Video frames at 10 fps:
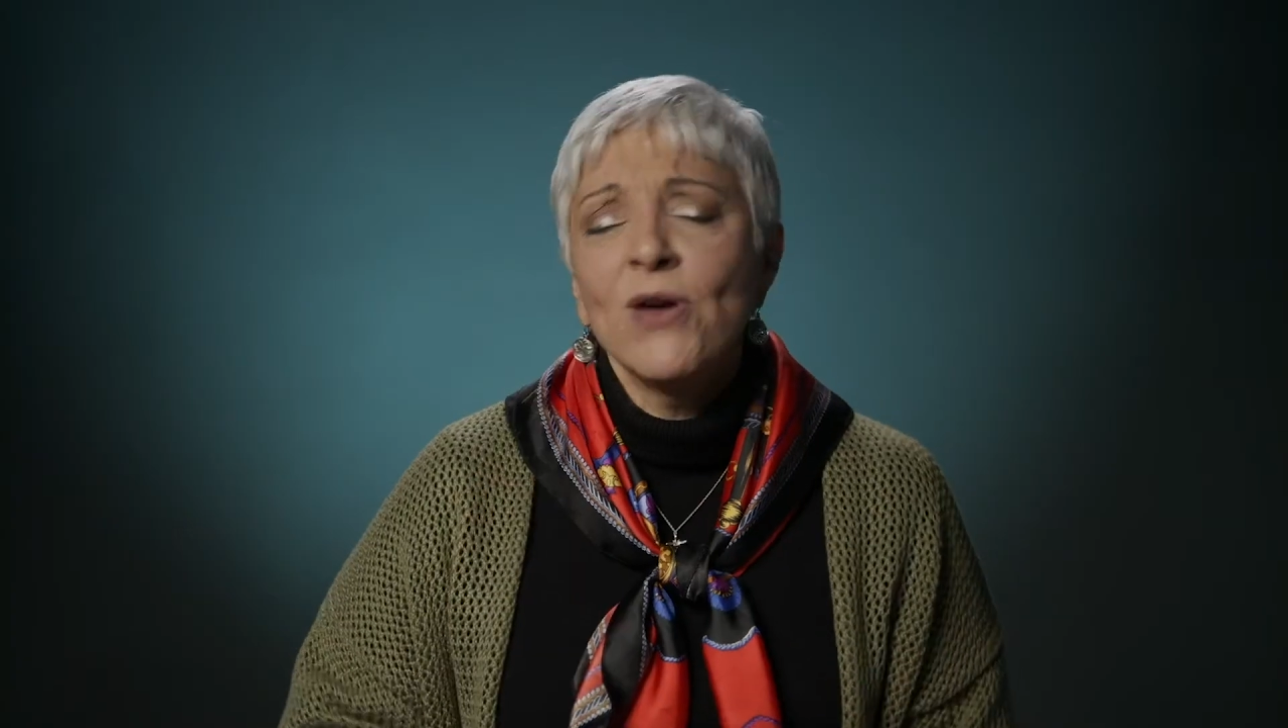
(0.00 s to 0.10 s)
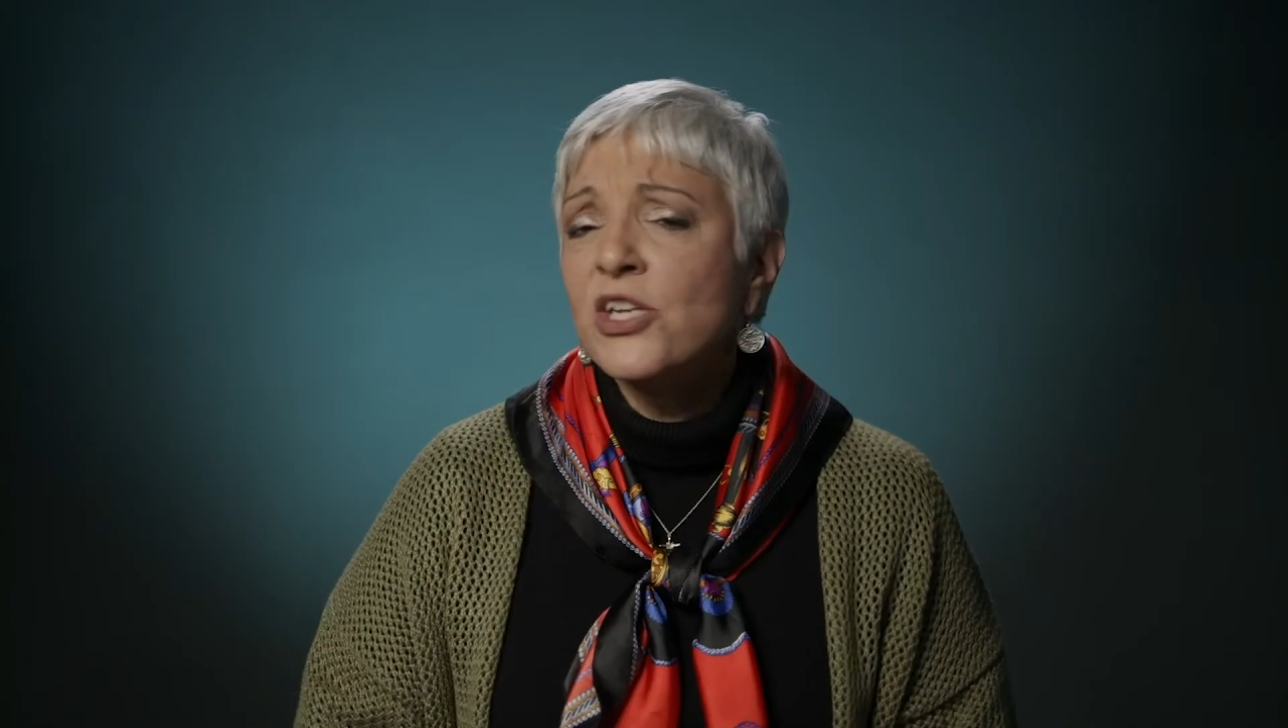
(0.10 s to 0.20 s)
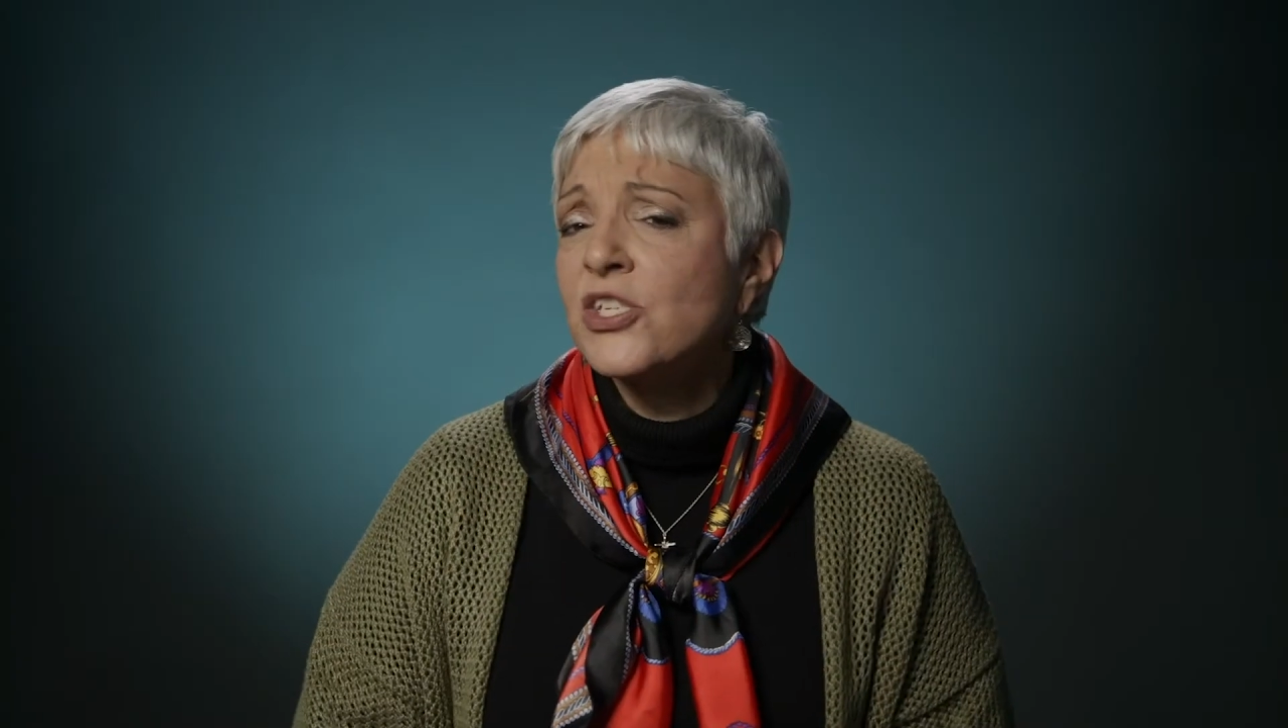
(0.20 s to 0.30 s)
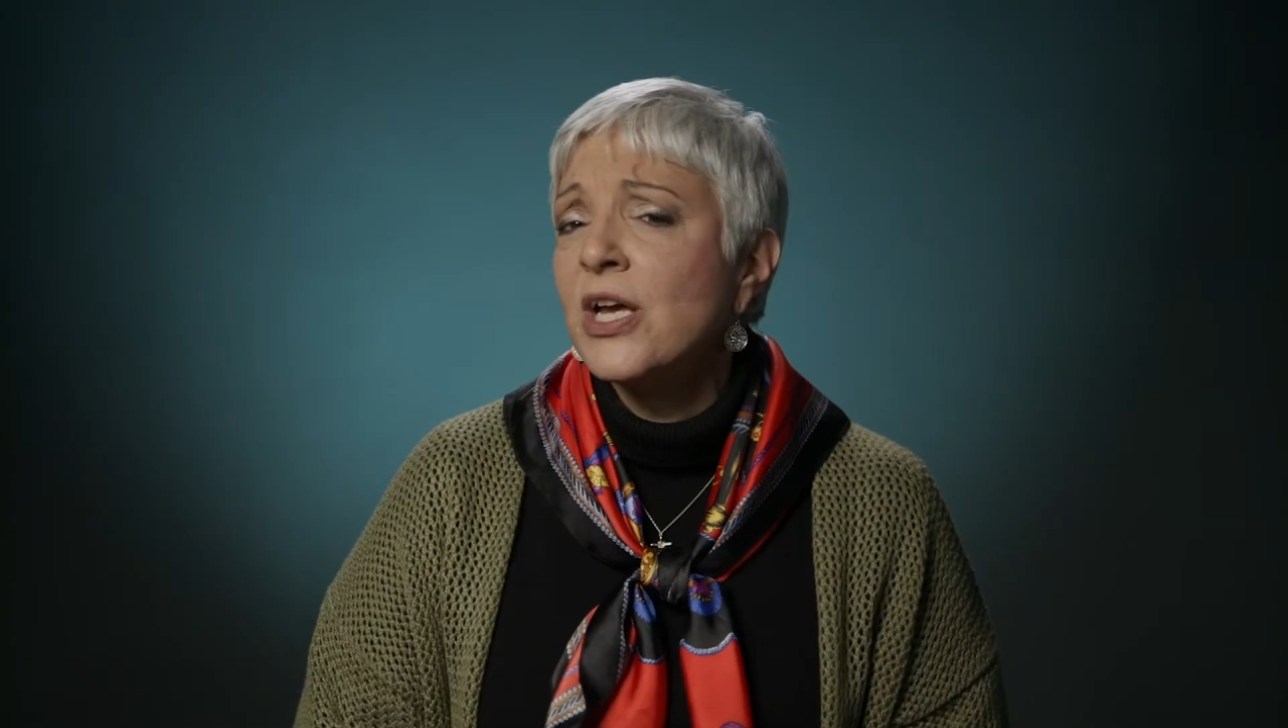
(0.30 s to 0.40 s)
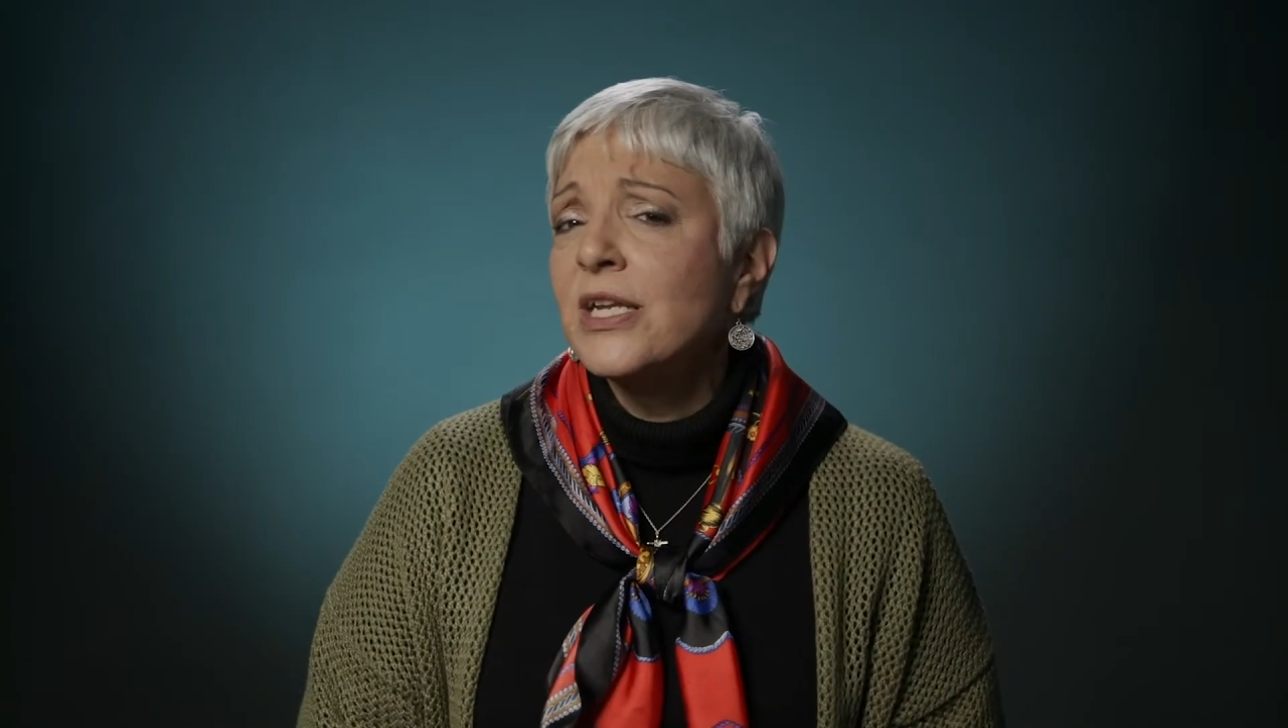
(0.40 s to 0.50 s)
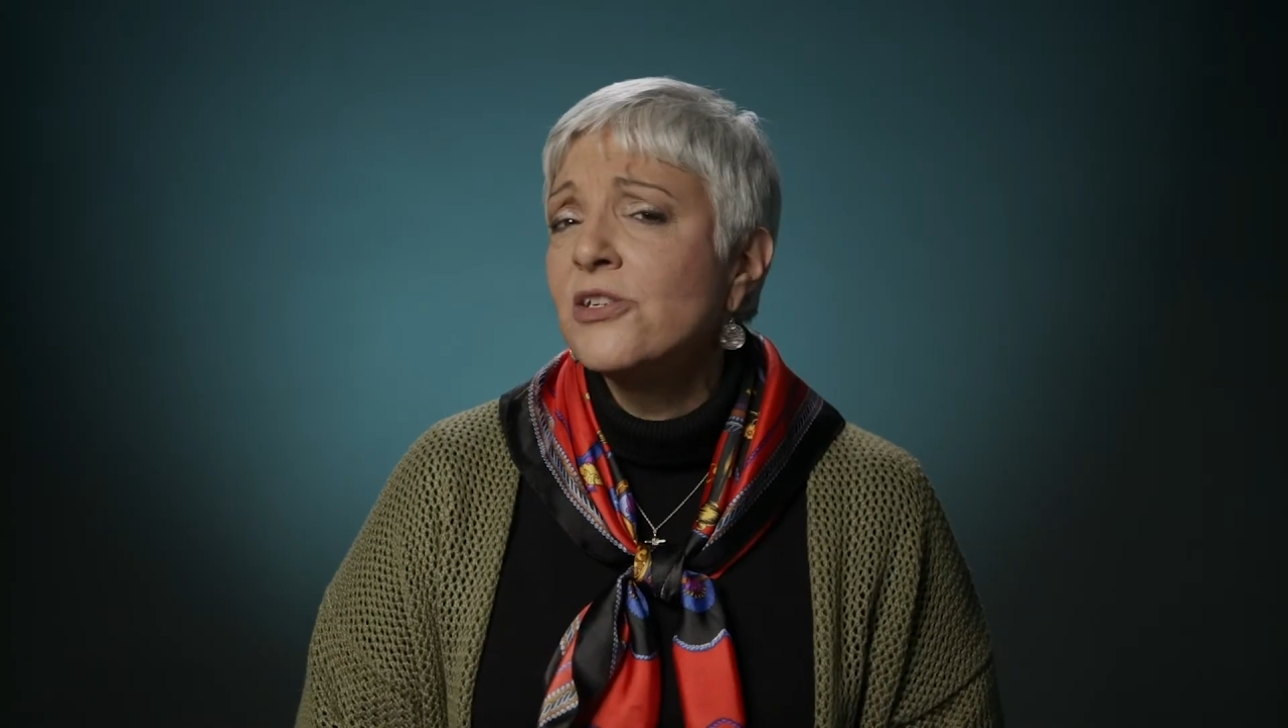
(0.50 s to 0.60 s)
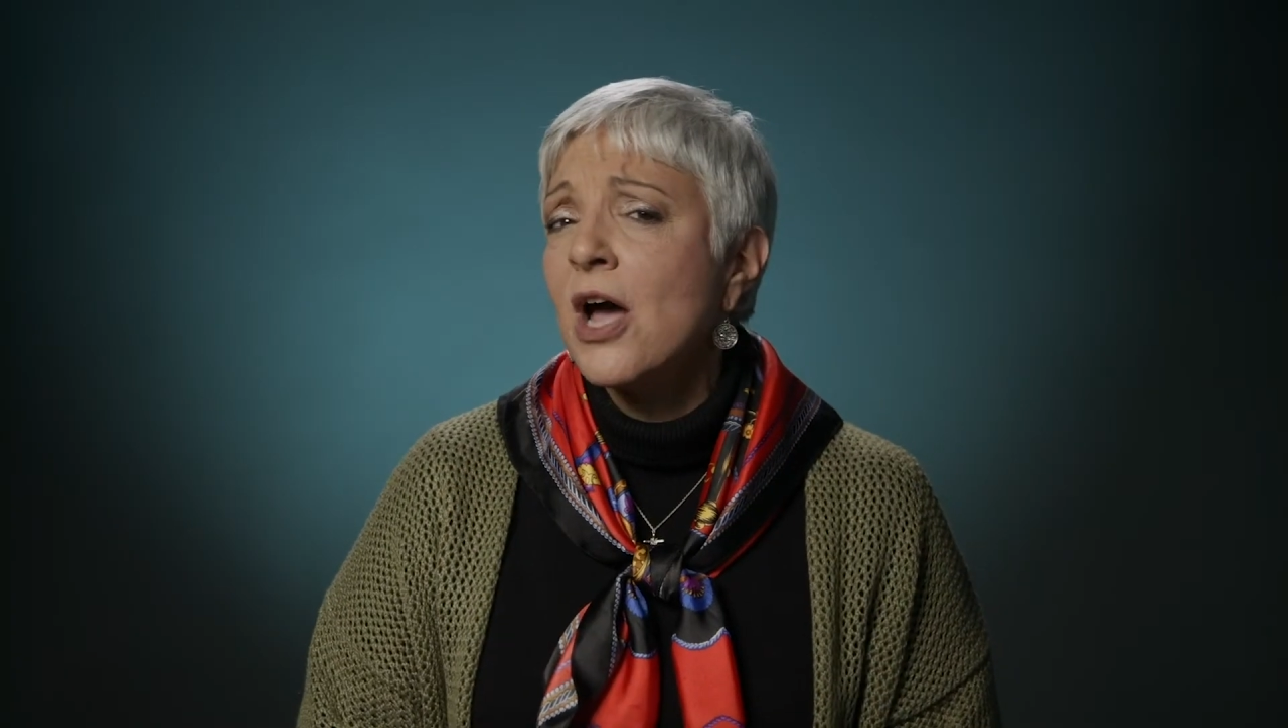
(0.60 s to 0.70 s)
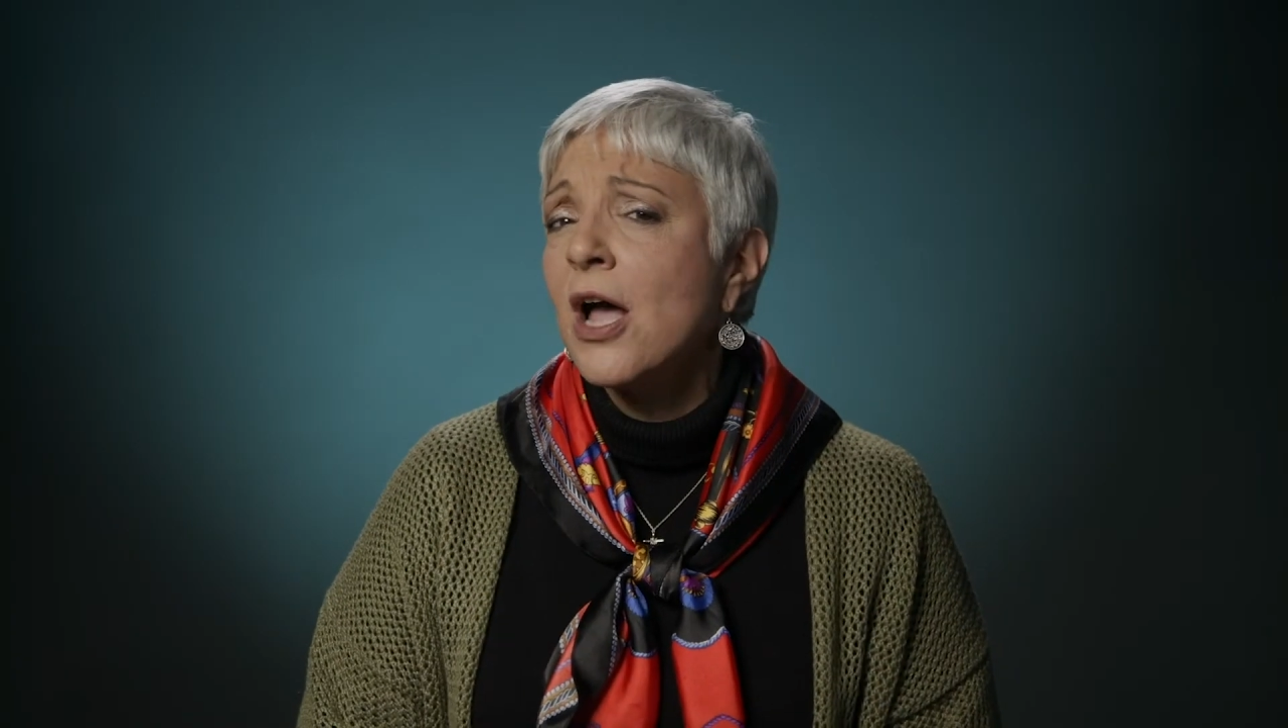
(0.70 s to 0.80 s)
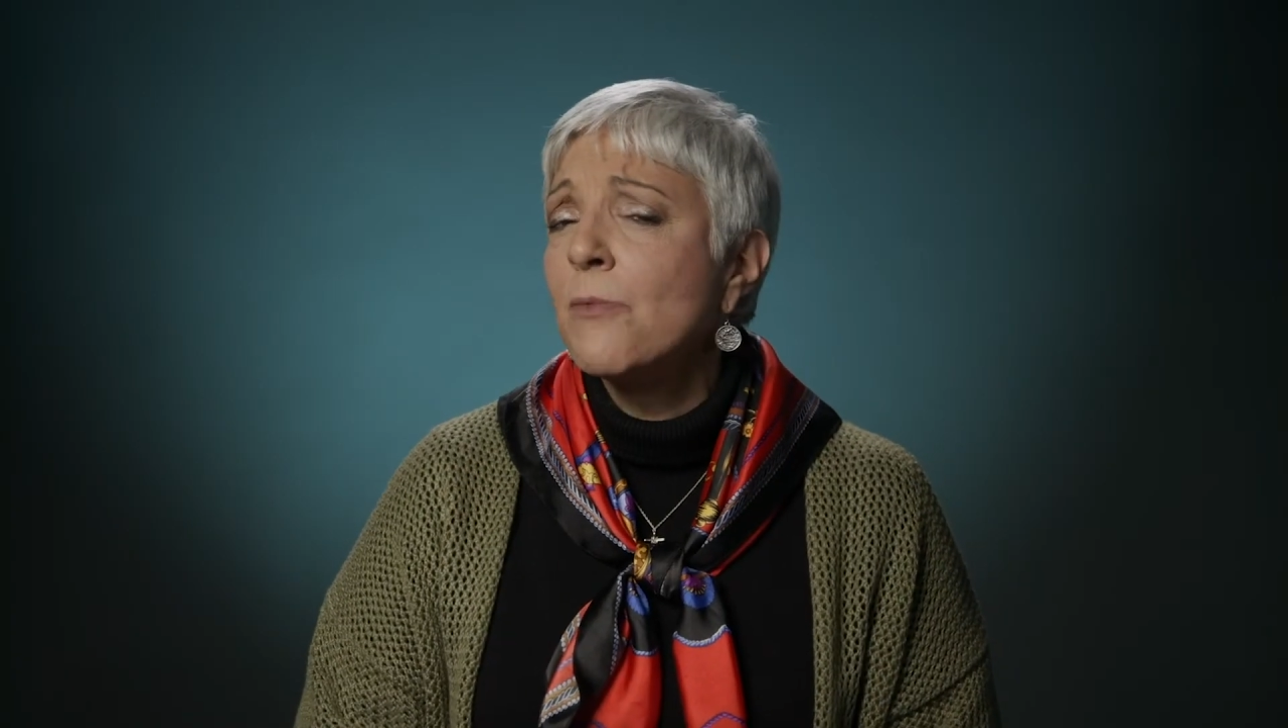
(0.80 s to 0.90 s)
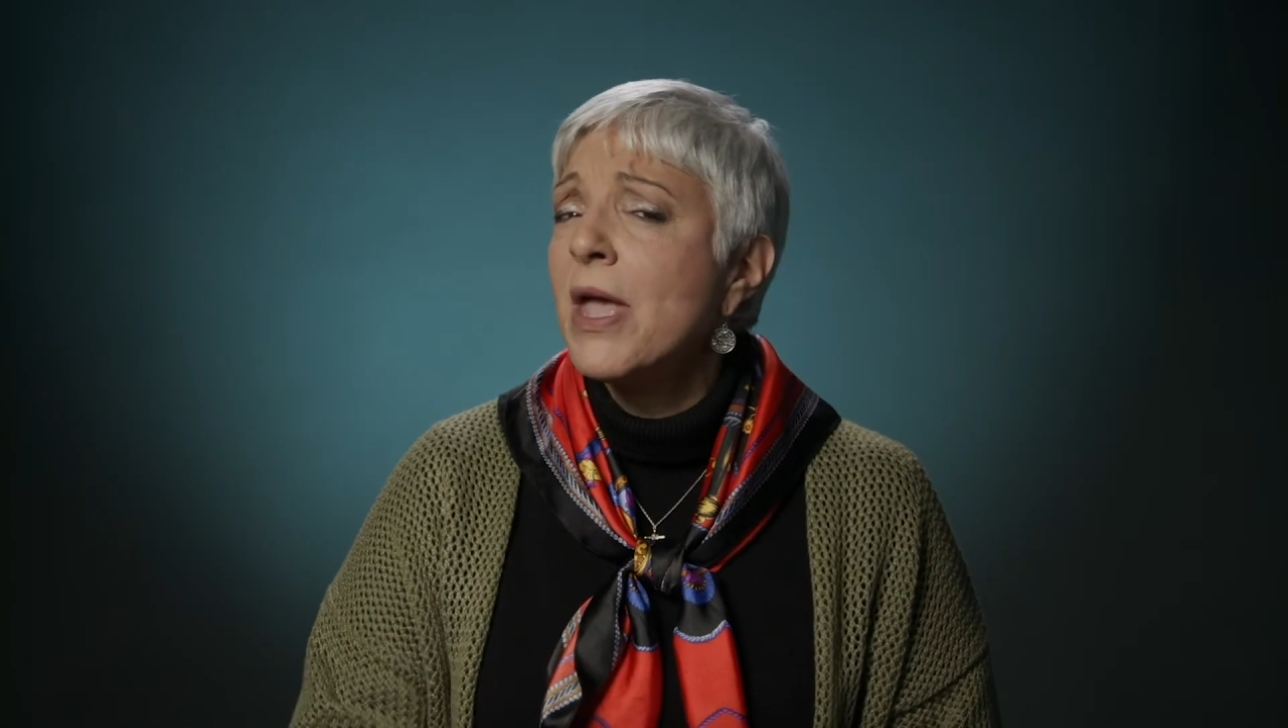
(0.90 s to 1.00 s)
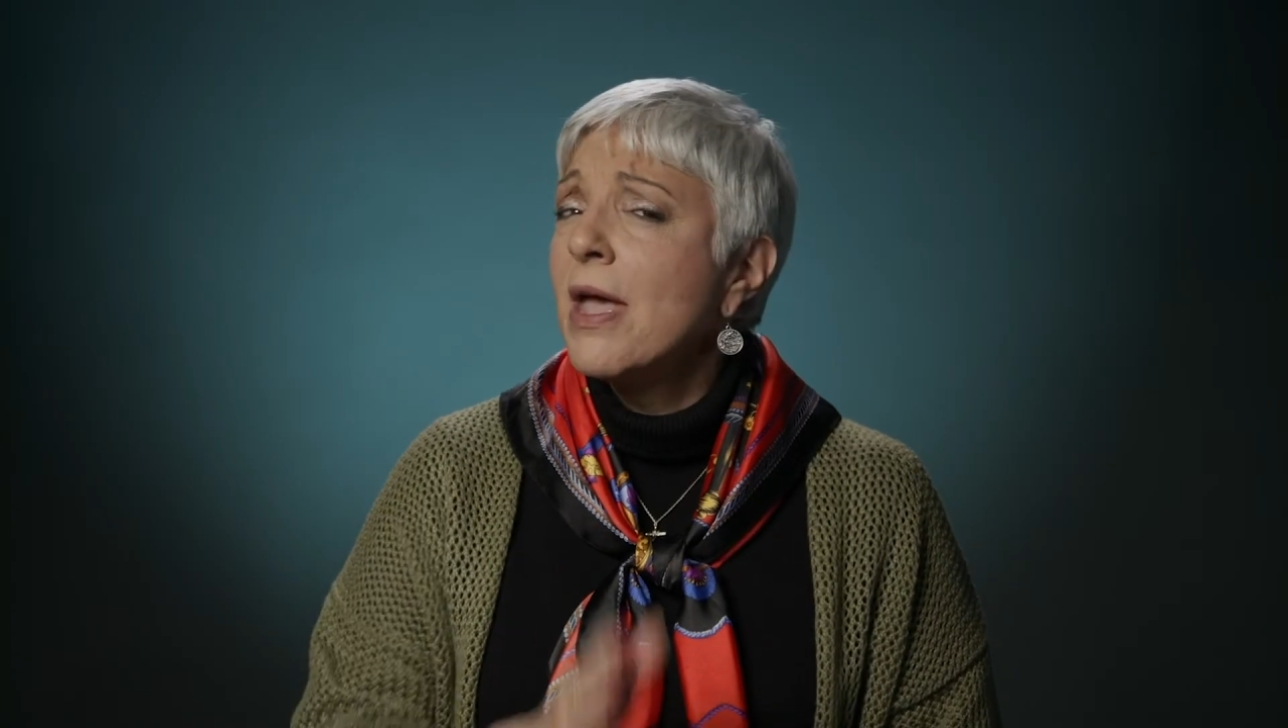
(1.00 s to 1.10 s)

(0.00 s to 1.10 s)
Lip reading: exciting time,